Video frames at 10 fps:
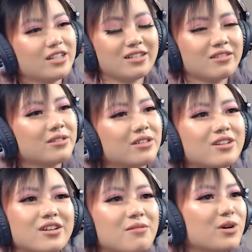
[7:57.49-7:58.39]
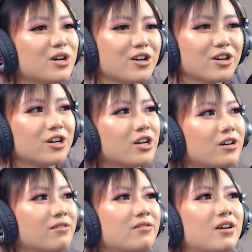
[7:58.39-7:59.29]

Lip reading: It's murder,